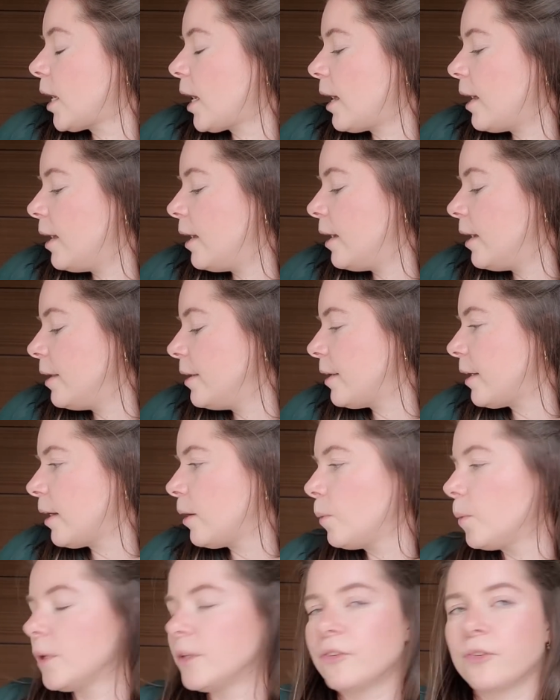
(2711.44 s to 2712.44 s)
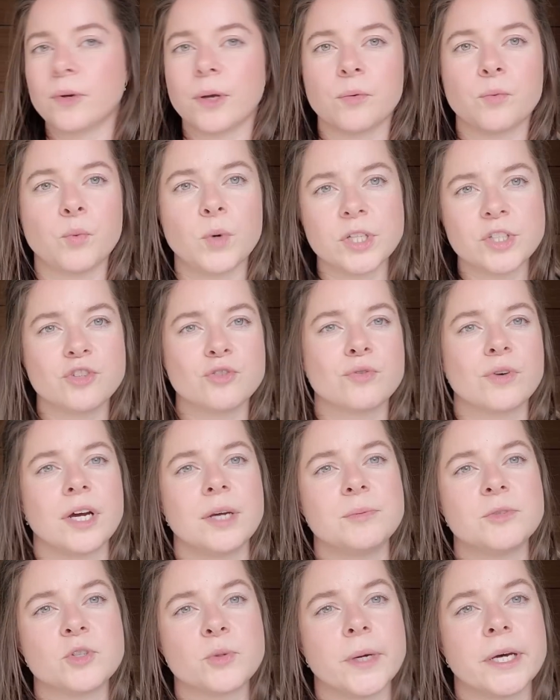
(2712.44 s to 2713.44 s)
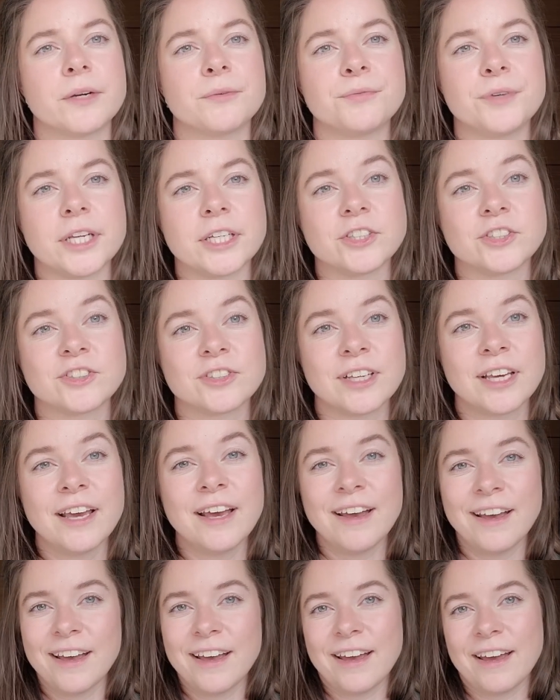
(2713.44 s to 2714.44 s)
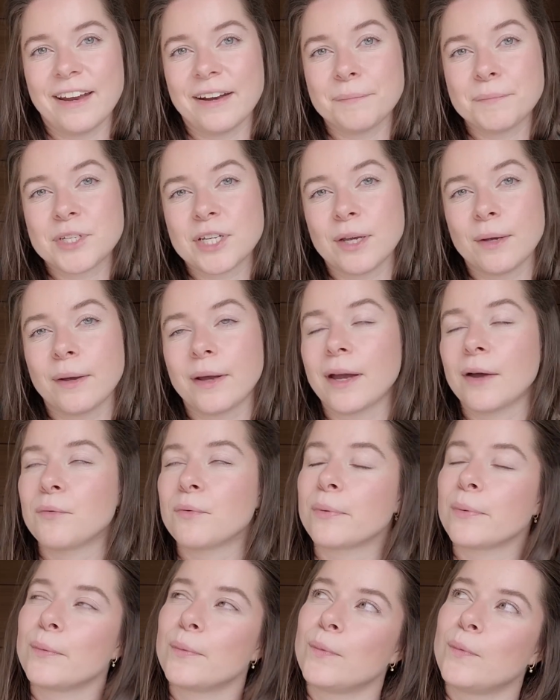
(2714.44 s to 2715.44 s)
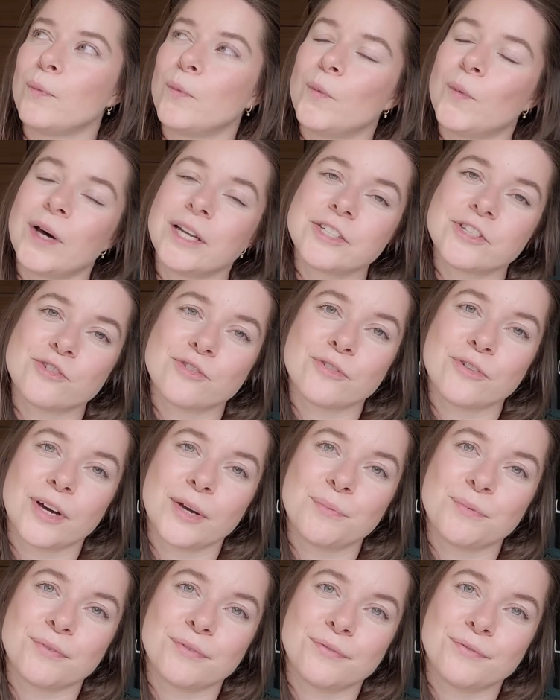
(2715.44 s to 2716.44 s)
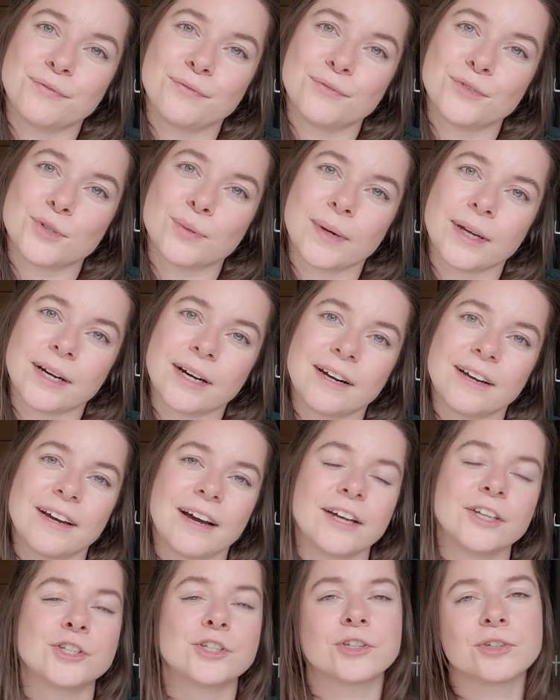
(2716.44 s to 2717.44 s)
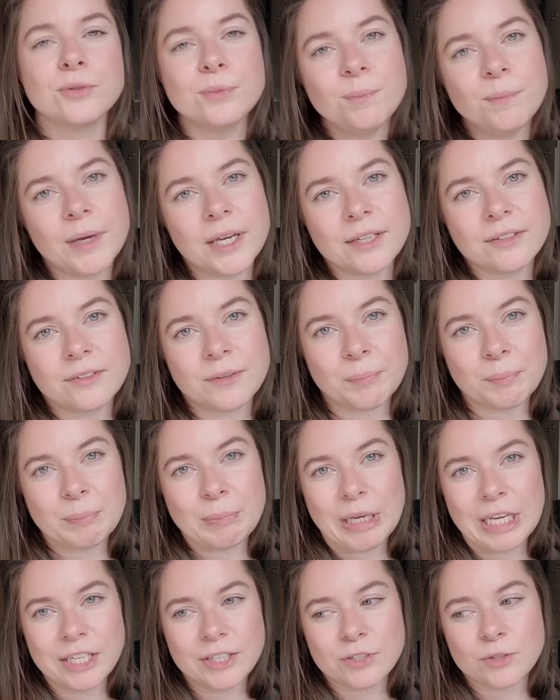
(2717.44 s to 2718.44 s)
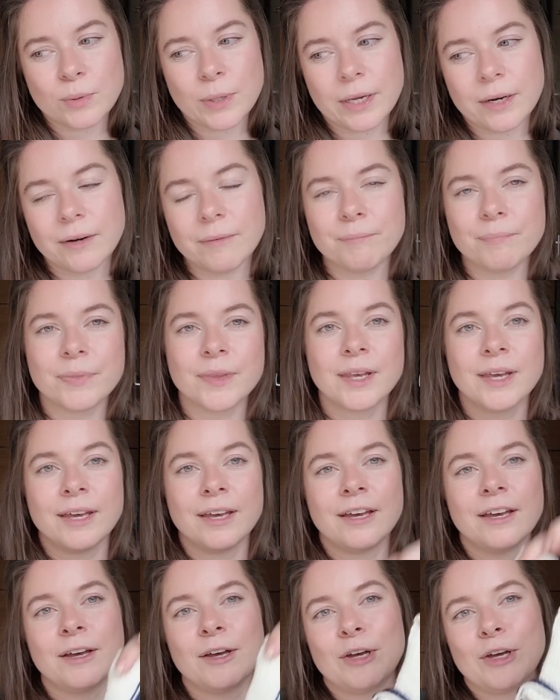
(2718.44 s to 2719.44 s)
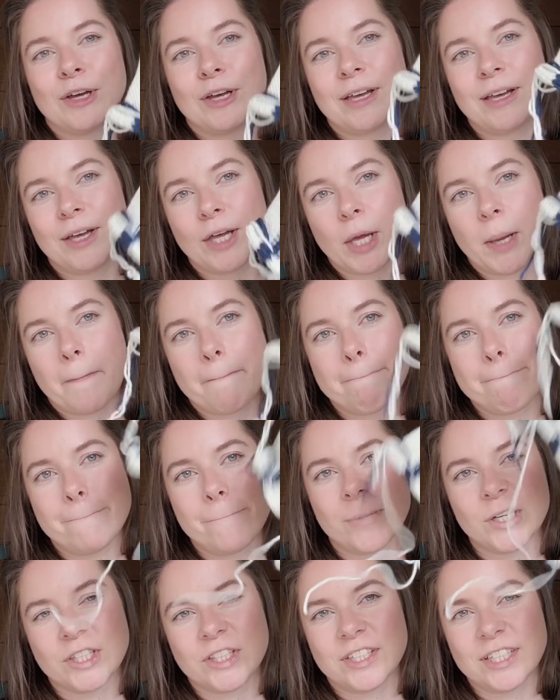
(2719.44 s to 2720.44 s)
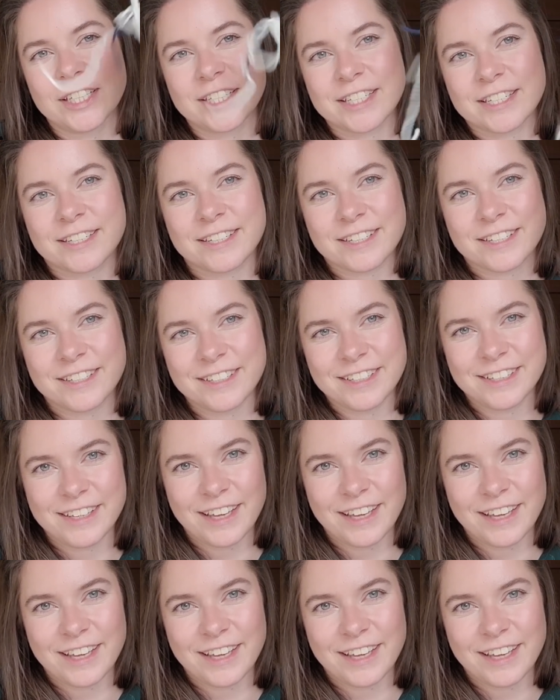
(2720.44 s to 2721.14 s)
And I want to have one striped sweater finished. And I'm saying I have one striped sweater. I should make the pink sweater, but this